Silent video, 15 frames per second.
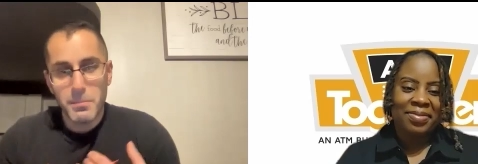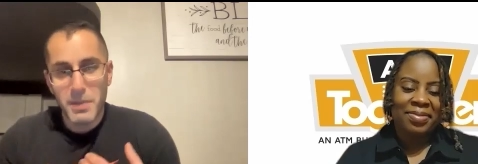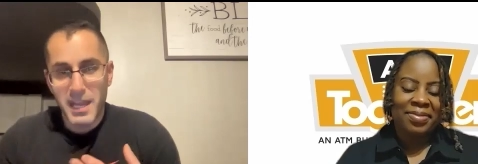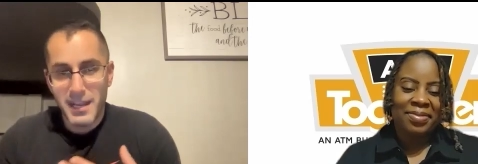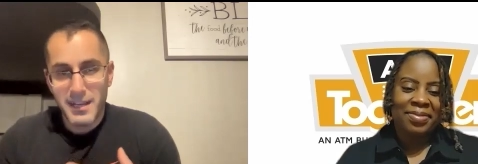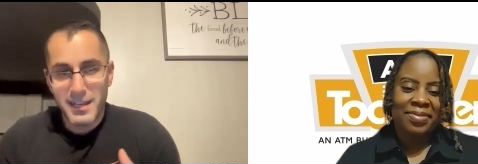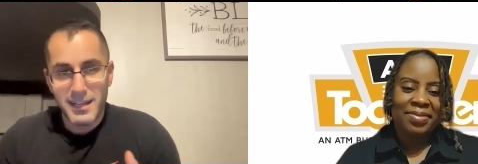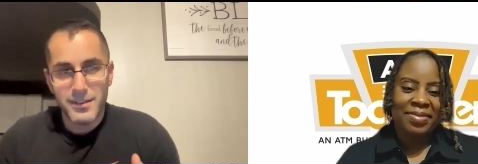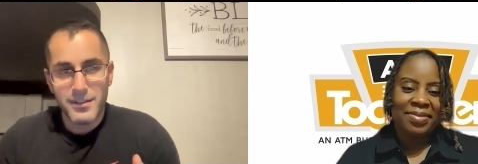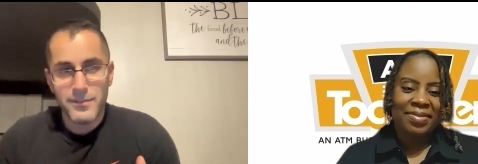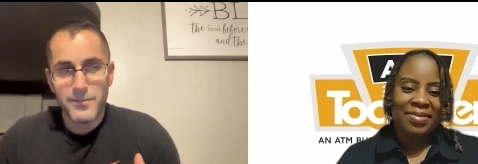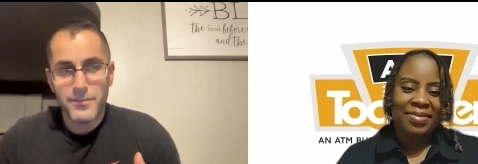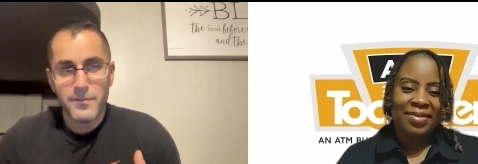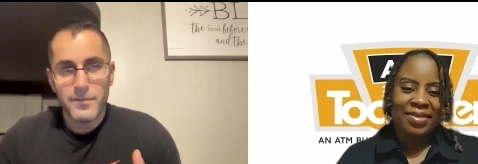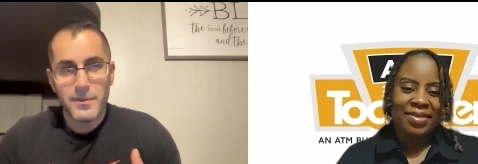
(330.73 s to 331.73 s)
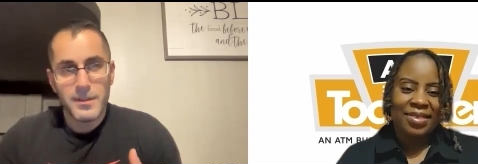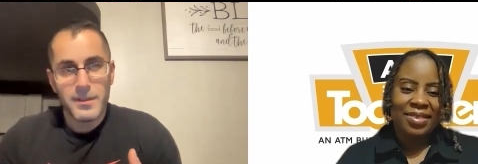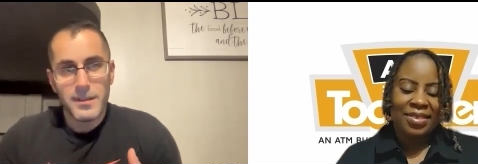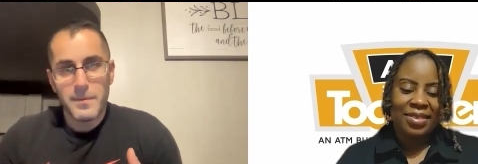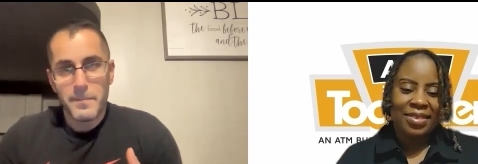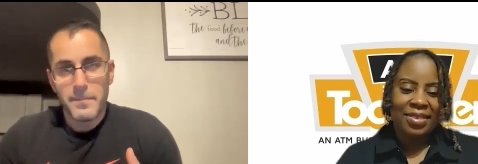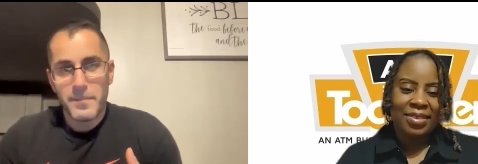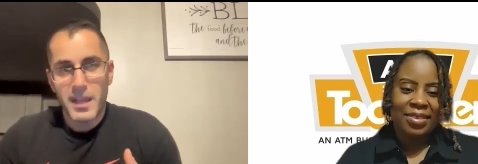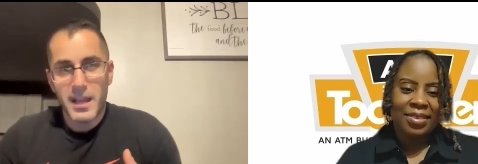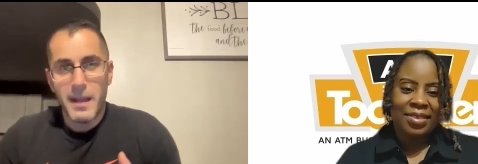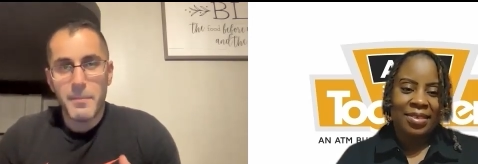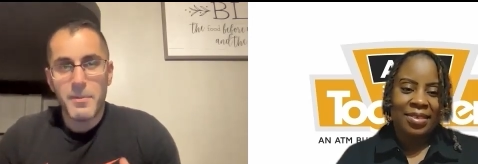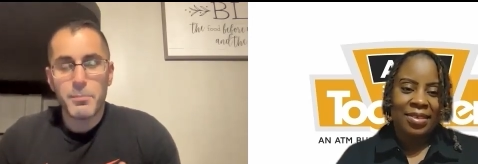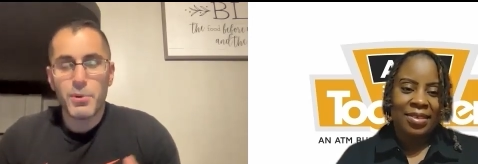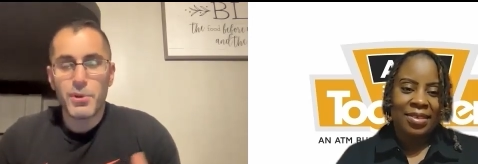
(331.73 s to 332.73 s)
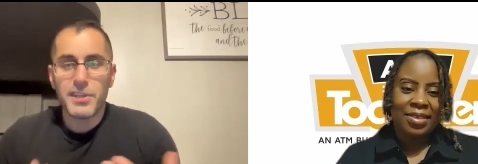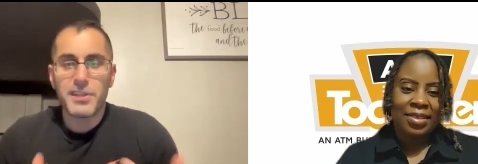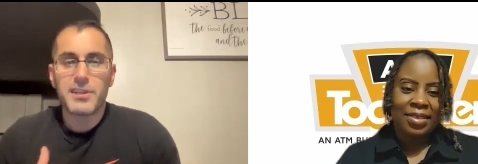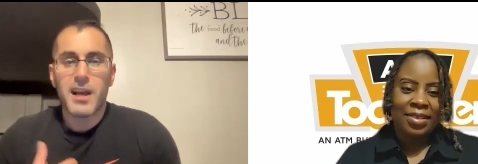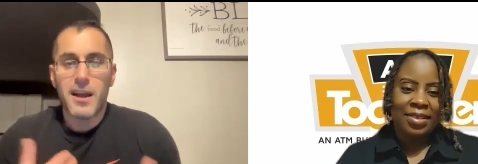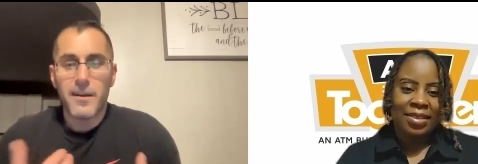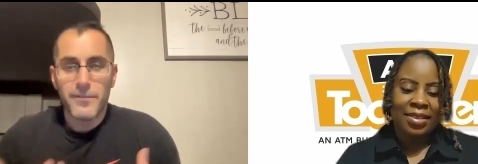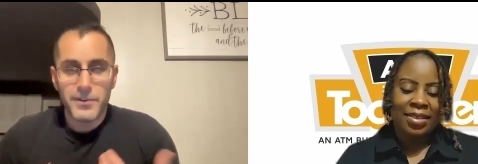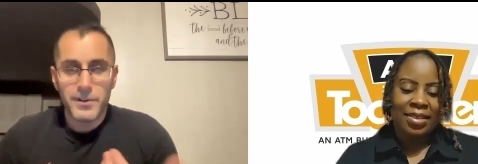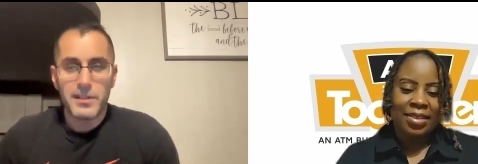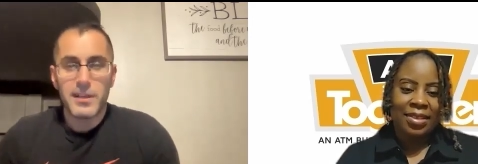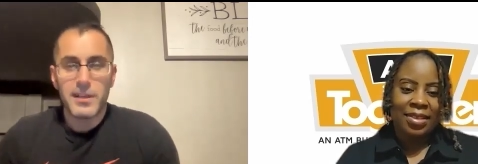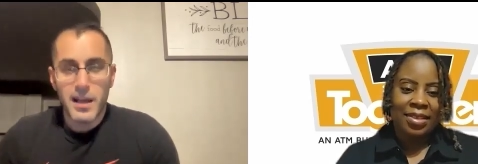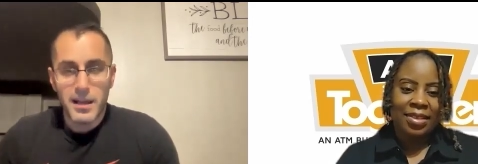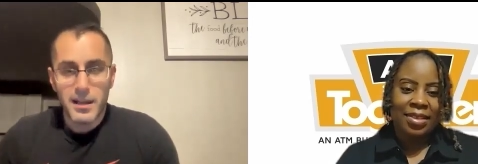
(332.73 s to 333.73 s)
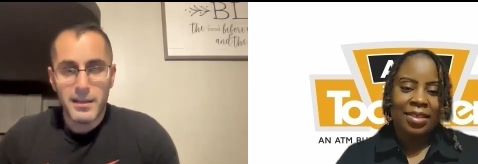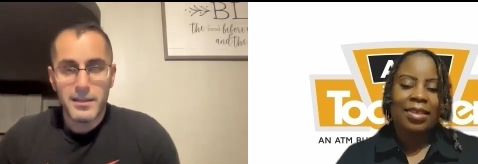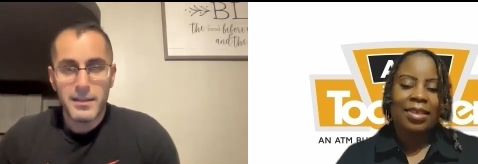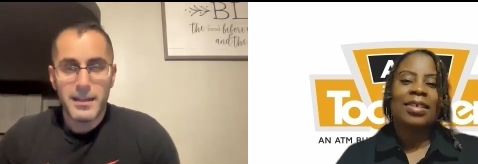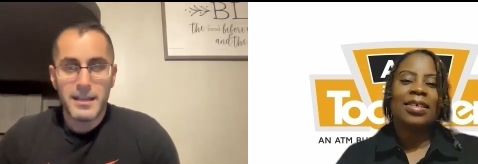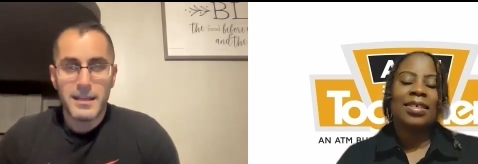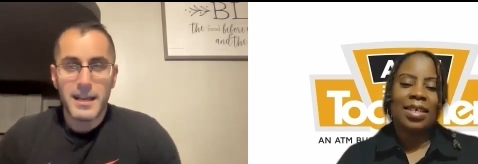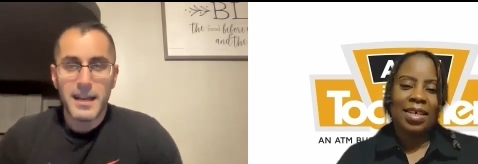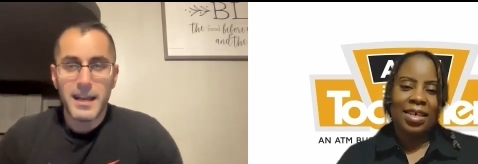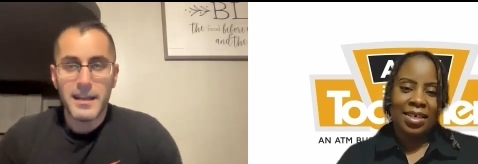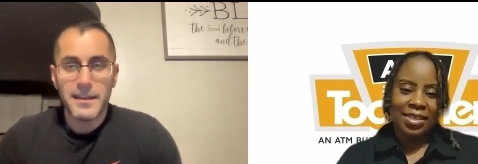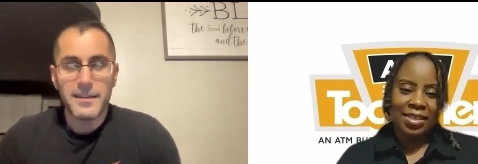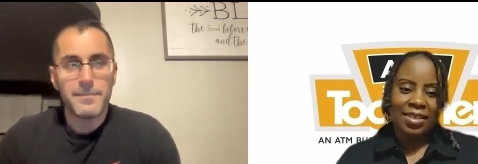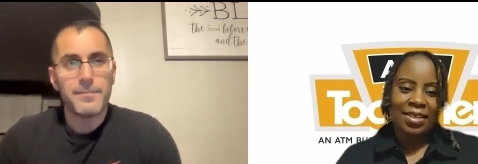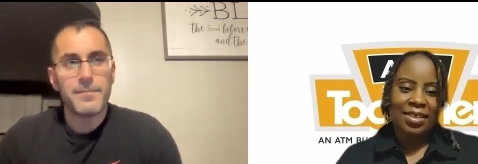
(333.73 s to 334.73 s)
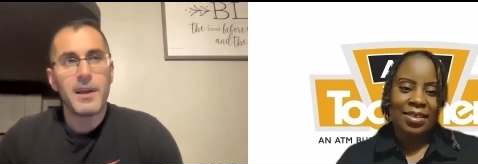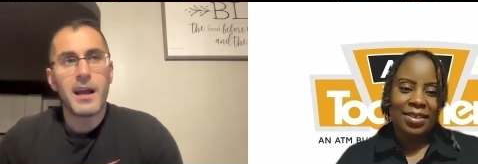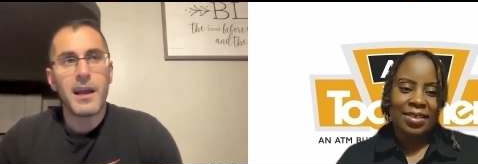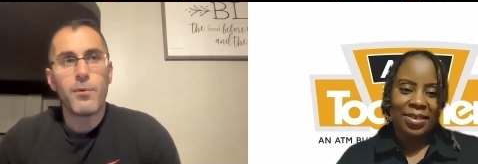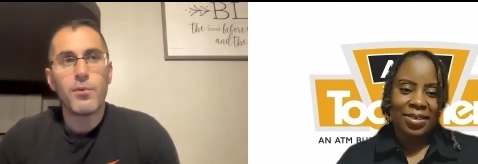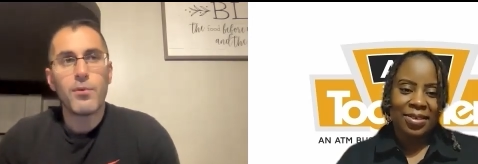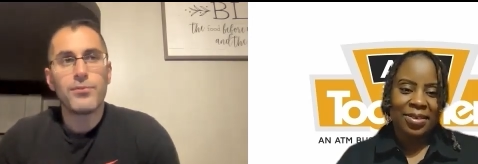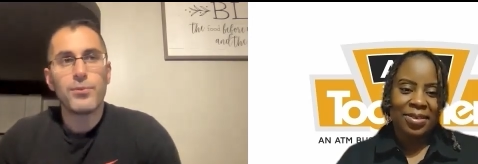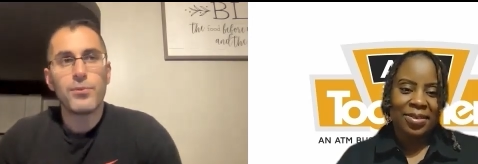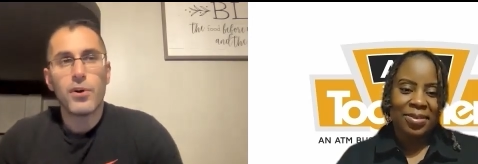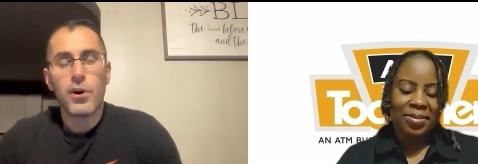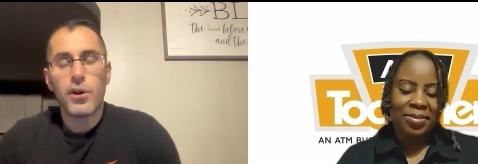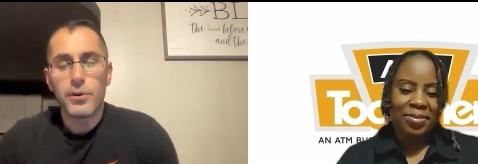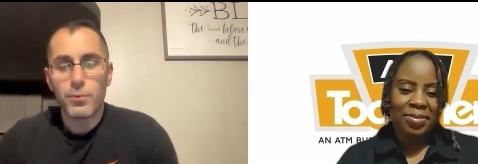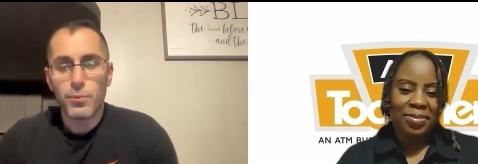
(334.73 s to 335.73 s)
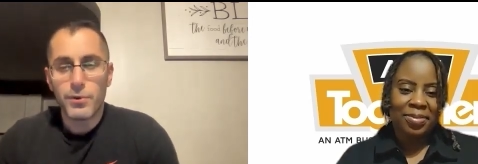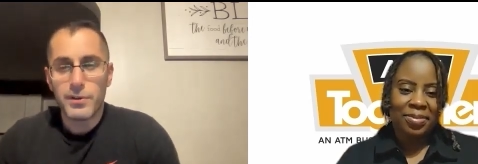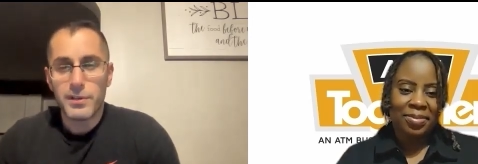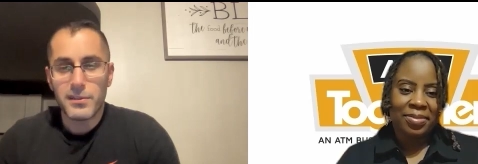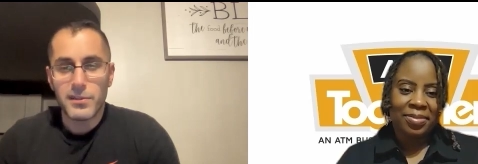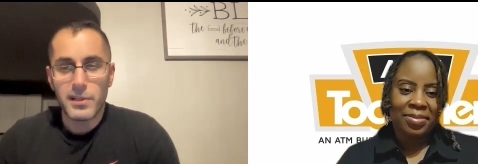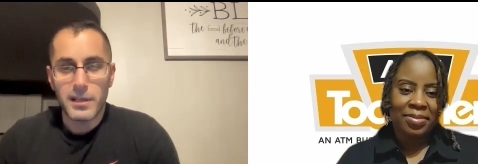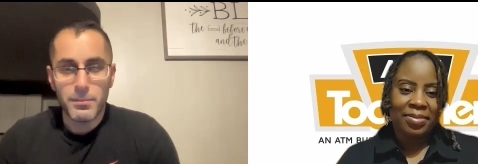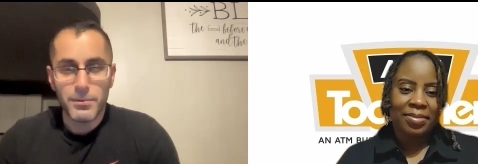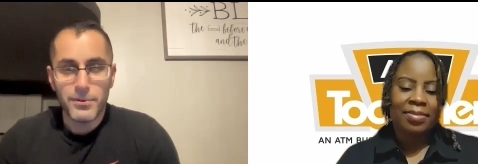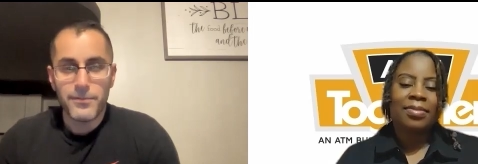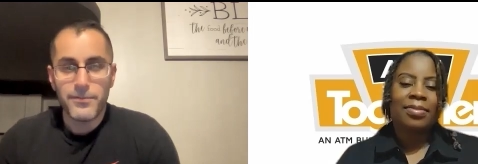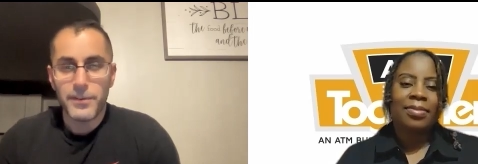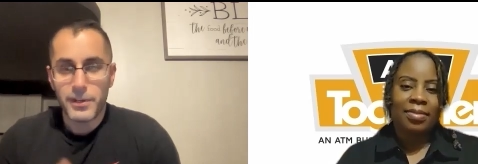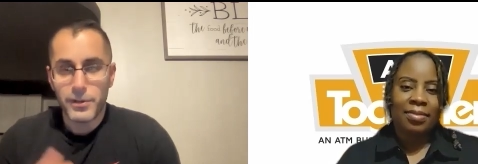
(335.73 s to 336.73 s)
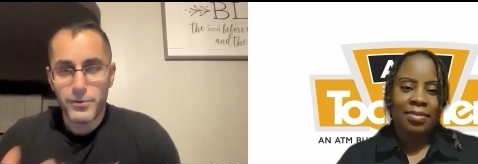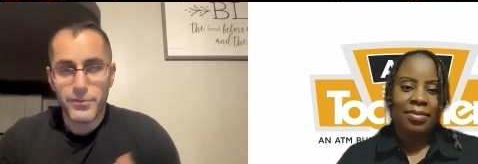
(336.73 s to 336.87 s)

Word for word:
Speaker 1: back, I could have, I'm a pretty confident guy, and yeah. I, I will do the hard work and labor and figure